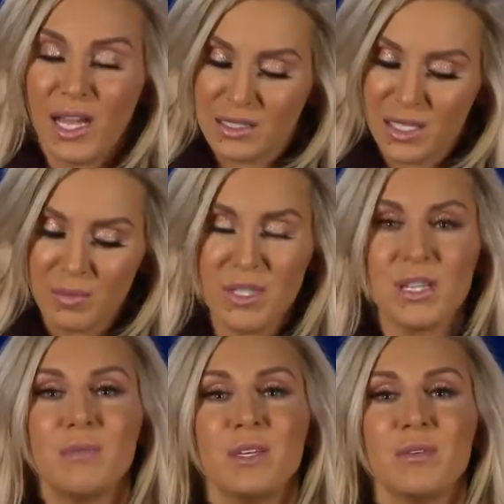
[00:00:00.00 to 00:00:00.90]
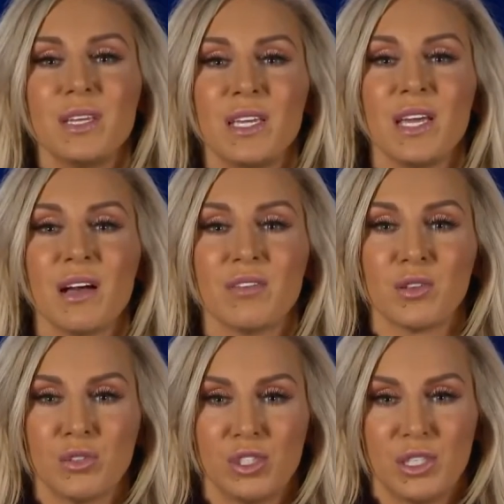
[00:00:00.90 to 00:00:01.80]
At WWE
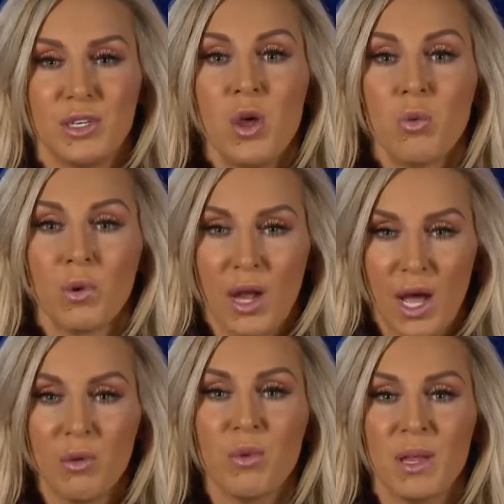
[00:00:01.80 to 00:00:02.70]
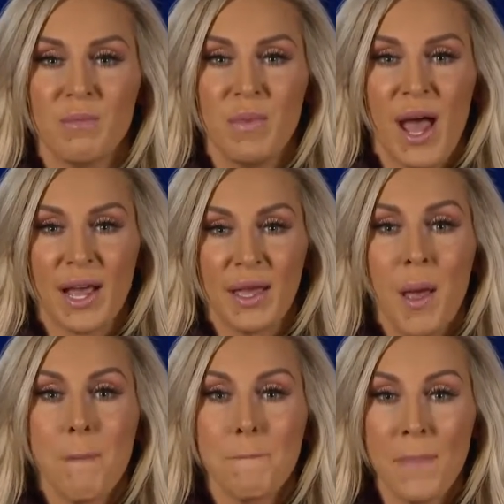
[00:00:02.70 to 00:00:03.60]
Evolution, when I win back
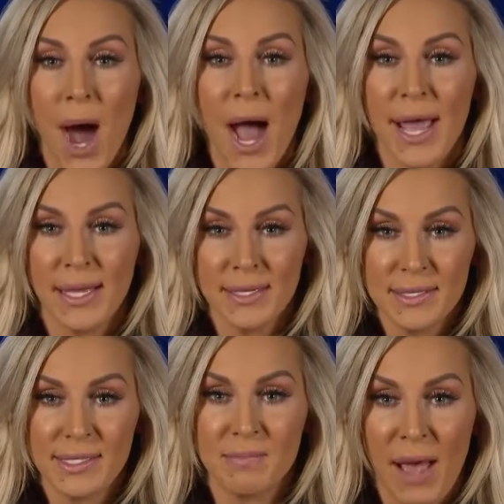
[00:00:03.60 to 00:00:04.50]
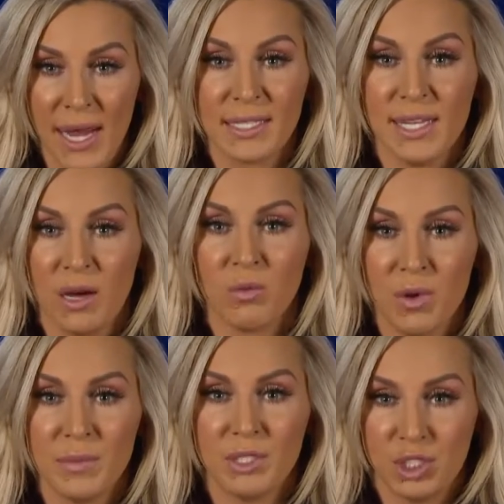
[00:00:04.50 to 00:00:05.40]
my SmackDown
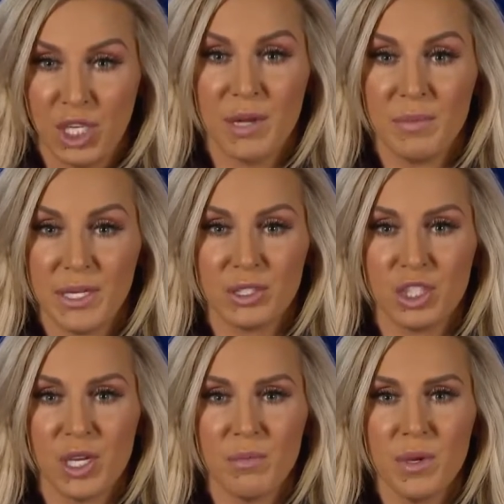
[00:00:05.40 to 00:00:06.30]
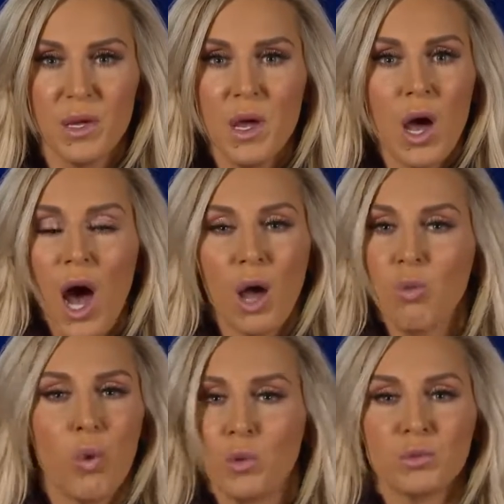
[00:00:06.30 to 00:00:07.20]
Women's Championship, I
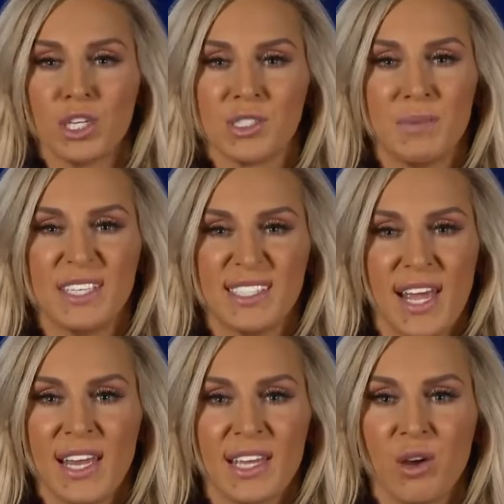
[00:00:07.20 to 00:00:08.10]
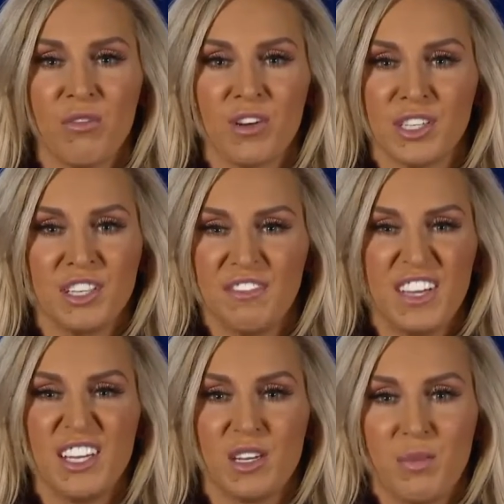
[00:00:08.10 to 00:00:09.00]
won't just be standing over a
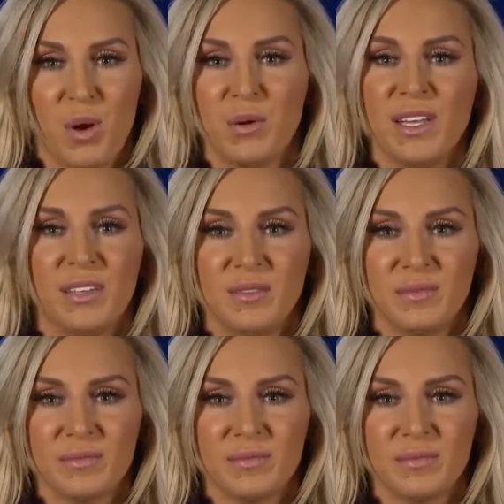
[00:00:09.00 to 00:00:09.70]
defeated opponent.